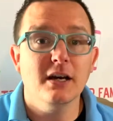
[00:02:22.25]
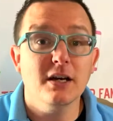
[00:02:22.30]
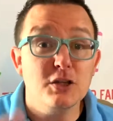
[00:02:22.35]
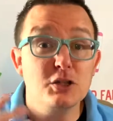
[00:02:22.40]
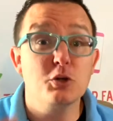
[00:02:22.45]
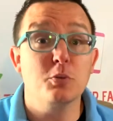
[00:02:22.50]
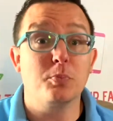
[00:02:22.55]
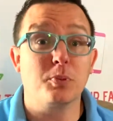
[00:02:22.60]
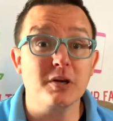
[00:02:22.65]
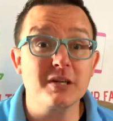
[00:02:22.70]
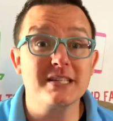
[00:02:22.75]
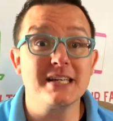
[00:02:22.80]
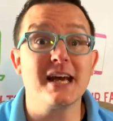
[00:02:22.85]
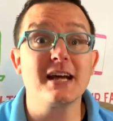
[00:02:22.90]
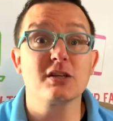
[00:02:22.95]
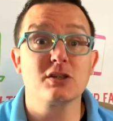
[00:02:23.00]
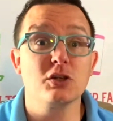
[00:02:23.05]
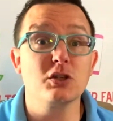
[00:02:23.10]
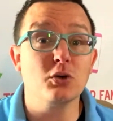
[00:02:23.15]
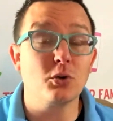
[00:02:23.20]
to
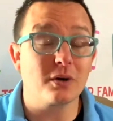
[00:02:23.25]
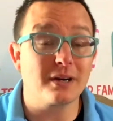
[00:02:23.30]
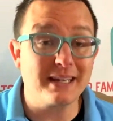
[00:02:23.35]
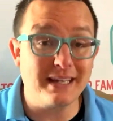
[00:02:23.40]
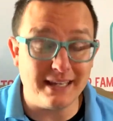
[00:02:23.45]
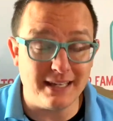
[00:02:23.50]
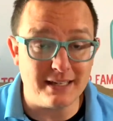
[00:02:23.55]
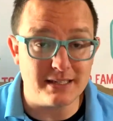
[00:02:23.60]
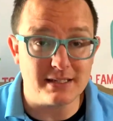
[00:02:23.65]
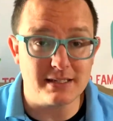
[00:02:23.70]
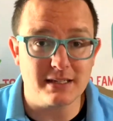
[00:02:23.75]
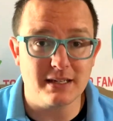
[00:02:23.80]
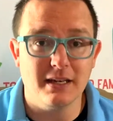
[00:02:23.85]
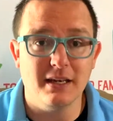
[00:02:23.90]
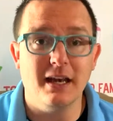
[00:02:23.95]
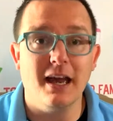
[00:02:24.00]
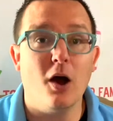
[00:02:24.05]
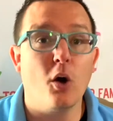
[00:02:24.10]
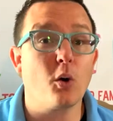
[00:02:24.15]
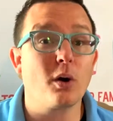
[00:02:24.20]
protect your kids
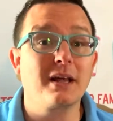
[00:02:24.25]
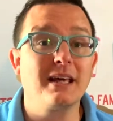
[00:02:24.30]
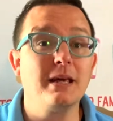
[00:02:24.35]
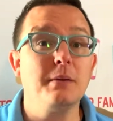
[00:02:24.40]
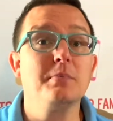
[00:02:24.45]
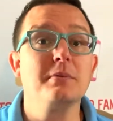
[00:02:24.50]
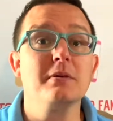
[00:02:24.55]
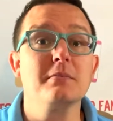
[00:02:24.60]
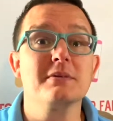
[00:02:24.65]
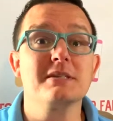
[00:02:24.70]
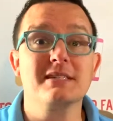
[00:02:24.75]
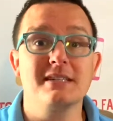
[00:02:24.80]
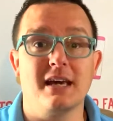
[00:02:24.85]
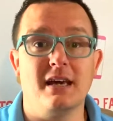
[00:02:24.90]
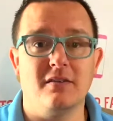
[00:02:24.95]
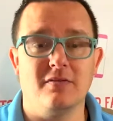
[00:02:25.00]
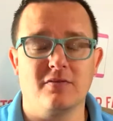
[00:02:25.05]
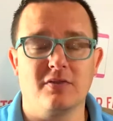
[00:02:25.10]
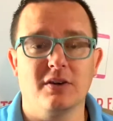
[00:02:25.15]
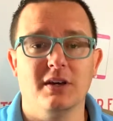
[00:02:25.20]
or keep them
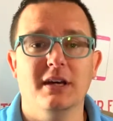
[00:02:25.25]
safe.